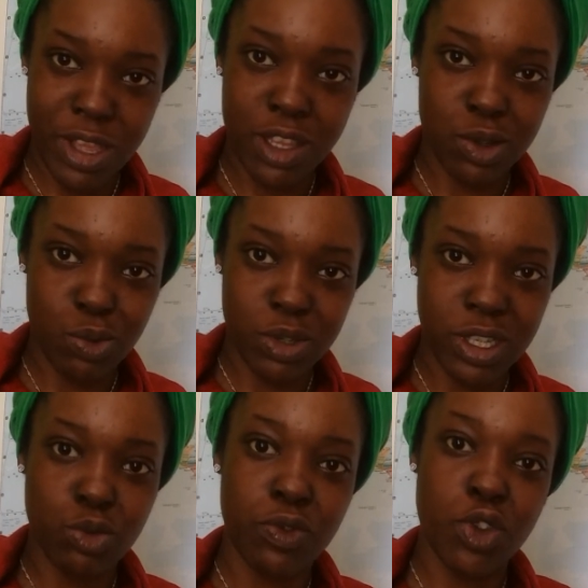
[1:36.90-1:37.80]

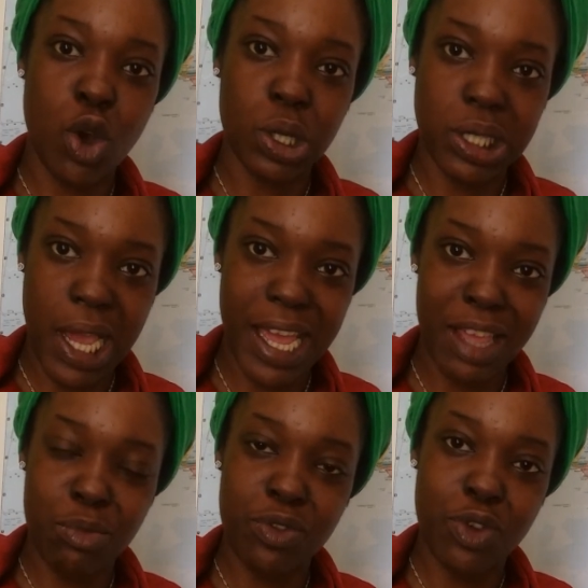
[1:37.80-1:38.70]
resources, with your
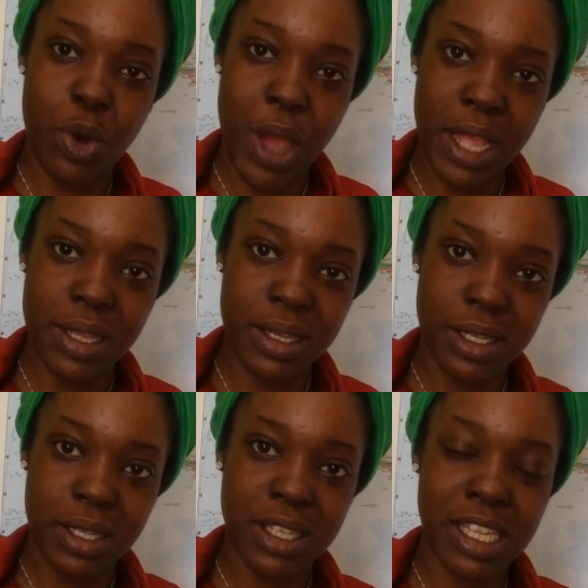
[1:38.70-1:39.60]
time, with your
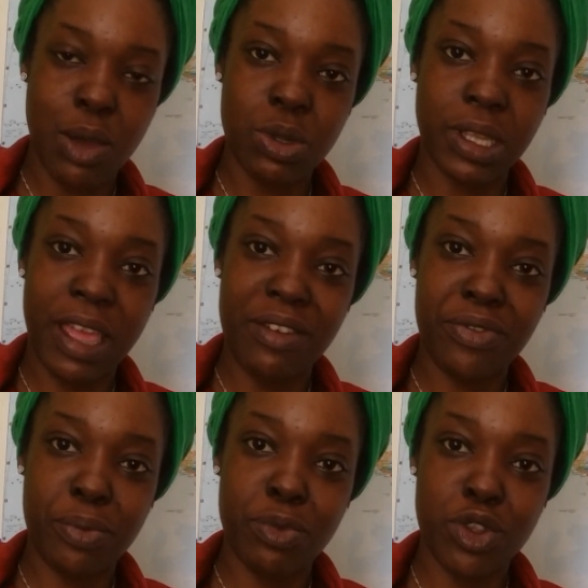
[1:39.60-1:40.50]
energy. So they will take
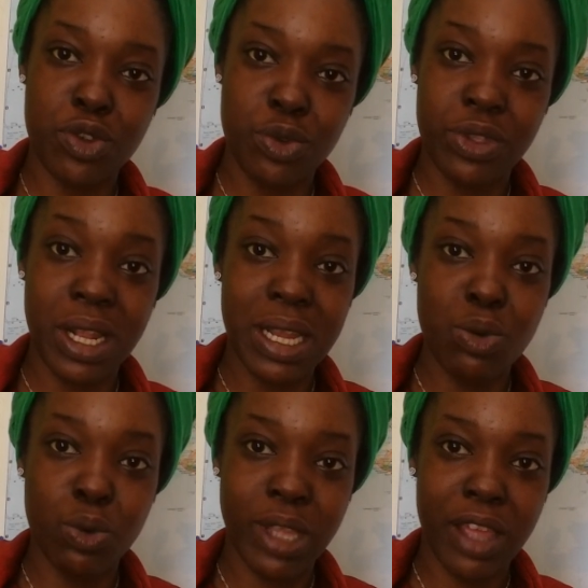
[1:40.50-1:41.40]
from you the
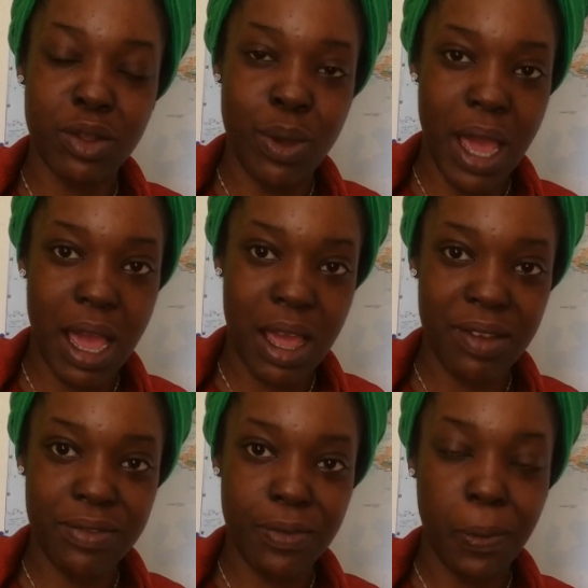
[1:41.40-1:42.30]
little that you
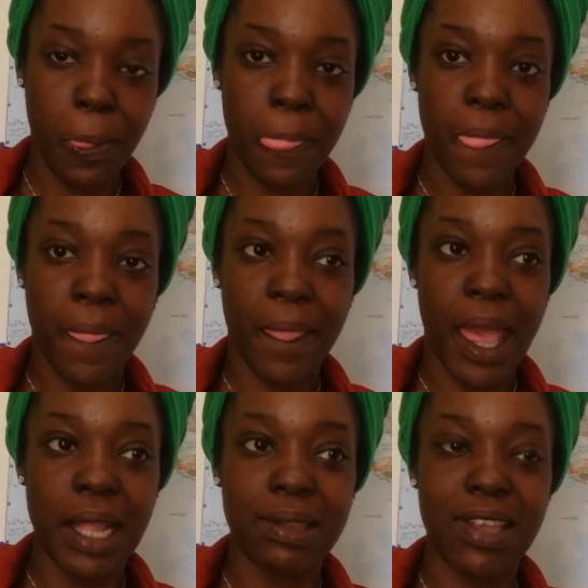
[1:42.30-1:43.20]
have
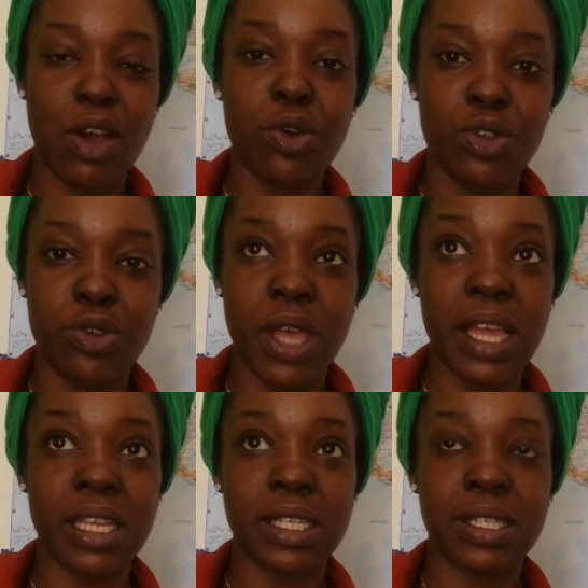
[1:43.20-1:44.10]
and tell you
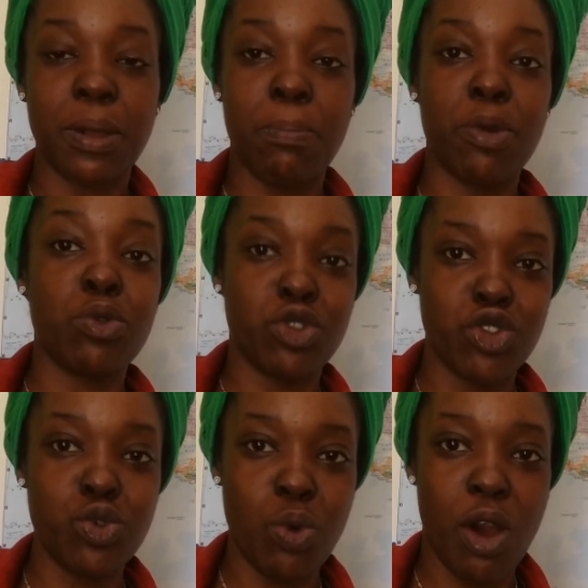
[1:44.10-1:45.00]
that it's to build
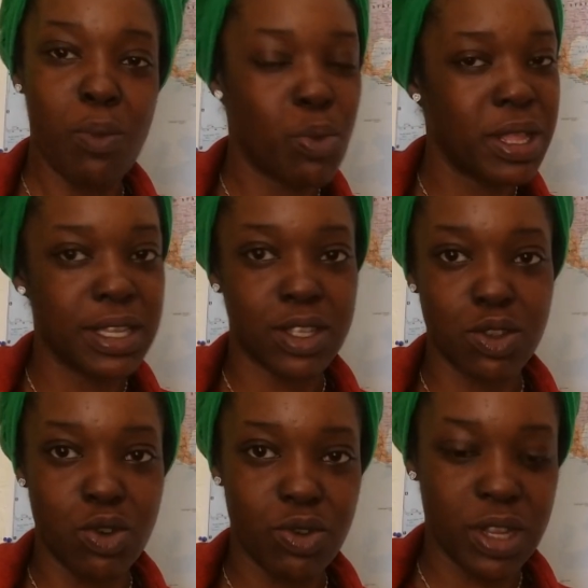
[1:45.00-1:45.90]
you up when it's
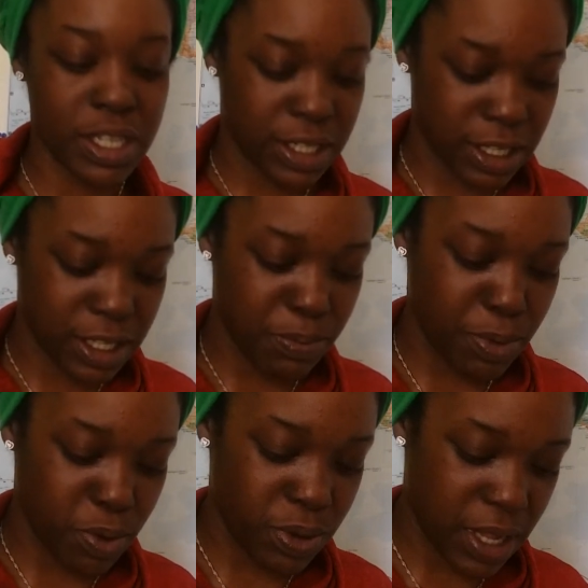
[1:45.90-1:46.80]
not. It's just to
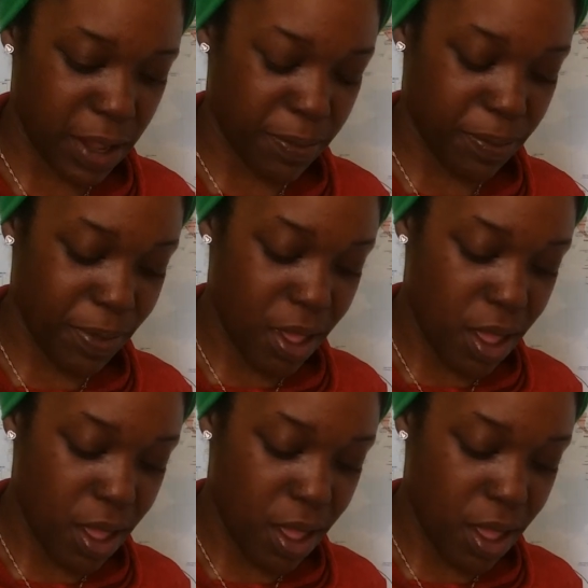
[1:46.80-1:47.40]
build them.